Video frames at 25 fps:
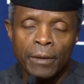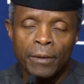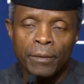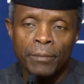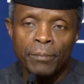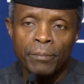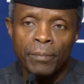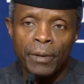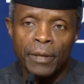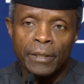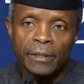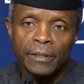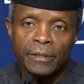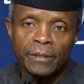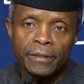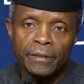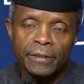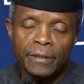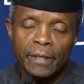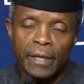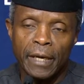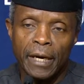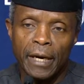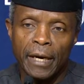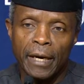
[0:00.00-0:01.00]
But
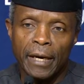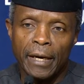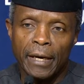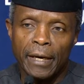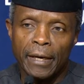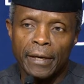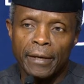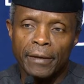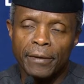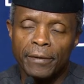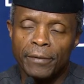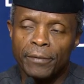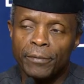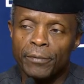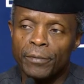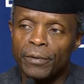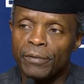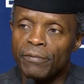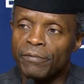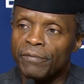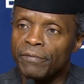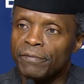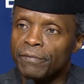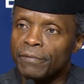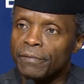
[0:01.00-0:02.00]
uh,
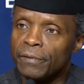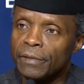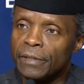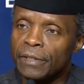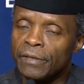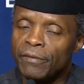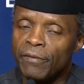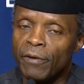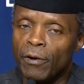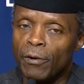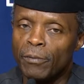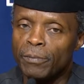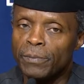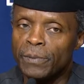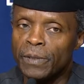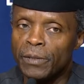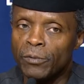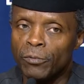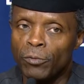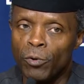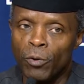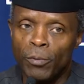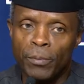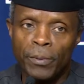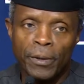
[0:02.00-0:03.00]
we've developed a
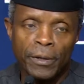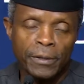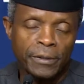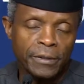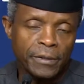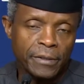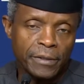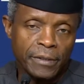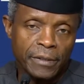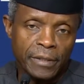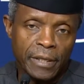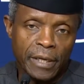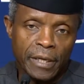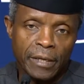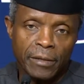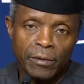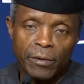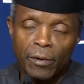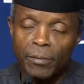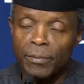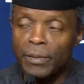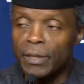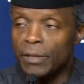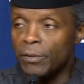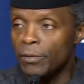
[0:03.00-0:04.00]
robust
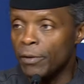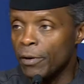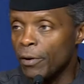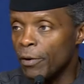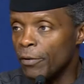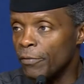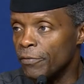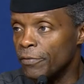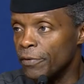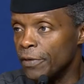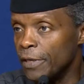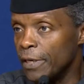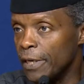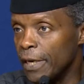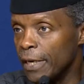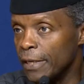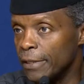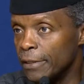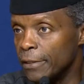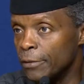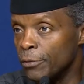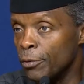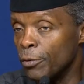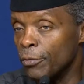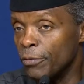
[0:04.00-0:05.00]
economic recovery
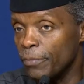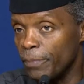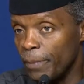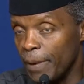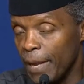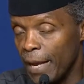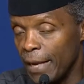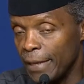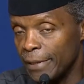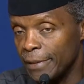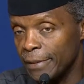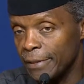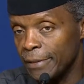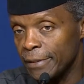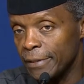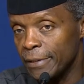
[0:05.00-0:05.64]
and growth plan,